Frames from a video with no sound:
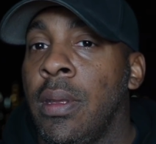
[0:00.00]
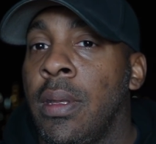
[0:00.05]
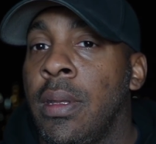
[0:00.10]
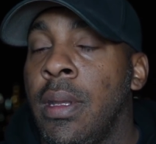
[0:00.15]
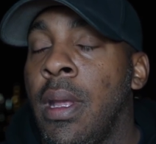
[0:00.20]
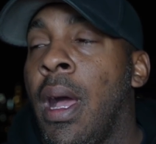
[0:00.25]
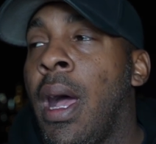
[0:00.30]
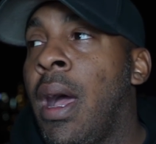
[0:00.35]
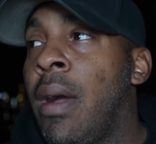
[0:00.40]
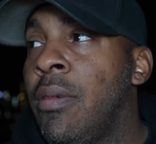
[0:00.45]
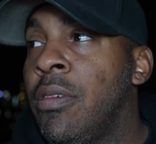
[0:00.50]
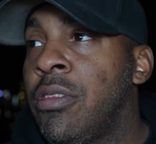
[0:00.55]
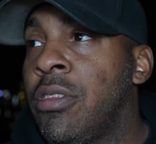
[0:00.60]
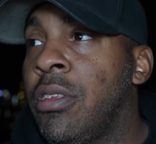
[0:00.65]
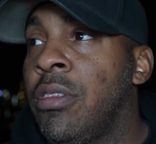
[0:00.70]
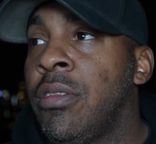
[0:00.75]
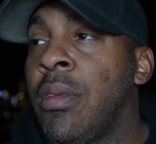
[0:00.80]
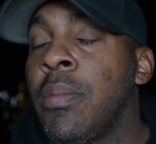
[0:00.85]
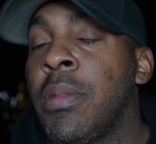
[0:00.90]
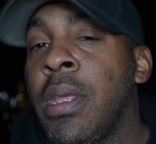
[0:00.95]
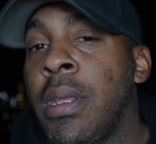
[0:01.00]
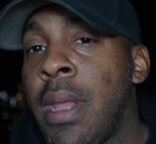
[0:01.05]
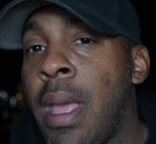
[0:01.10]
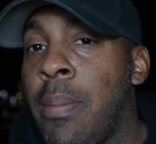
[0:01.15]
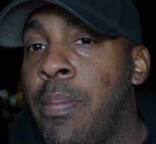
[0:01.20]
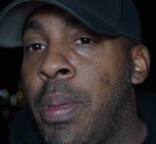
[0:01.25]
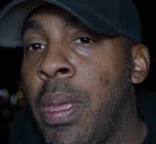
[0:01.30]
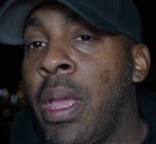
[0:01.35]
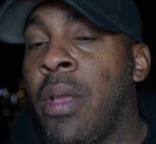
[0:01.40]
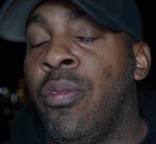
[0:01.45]
Now, obviously, something
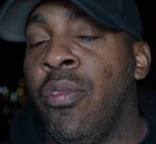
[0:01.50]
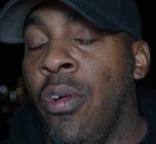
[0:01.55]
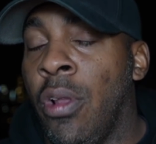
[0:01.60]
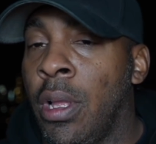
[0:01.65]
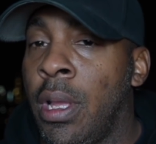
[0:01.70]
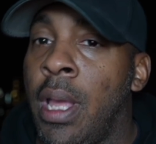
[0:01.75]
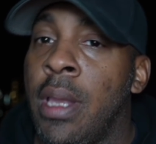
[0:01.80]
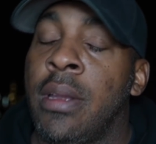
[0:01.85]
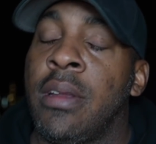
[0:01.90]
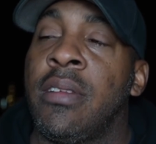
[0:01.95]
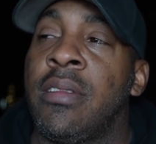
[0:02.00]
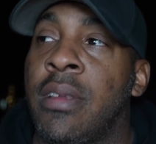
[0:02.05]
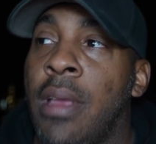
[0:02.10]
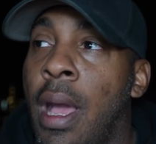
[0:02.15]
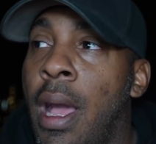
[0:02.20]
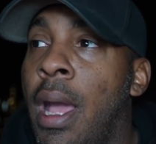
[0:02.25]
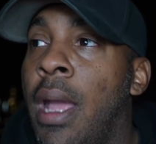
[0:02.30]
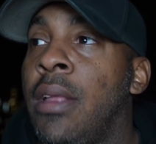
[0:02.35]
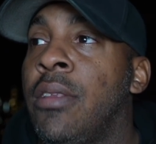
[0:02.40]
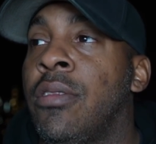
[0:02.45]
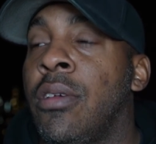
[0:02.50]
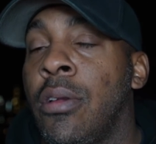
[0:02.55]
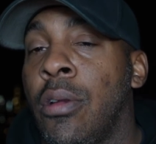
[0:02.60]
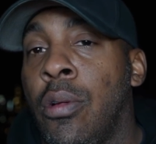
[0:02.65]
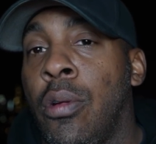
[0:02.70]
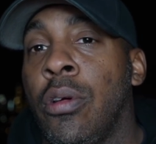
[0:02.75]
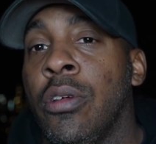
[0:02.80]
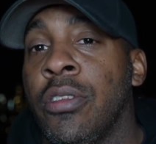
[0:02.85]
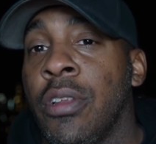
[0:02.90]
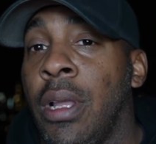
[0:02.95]
that big falling out of the sky is going to
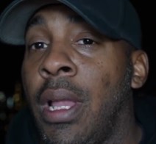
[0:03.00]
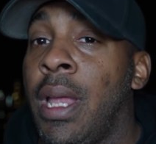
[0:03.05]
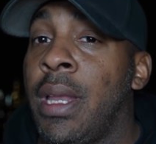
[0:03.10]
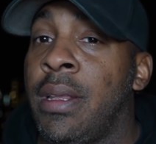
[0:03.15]
cause a lot of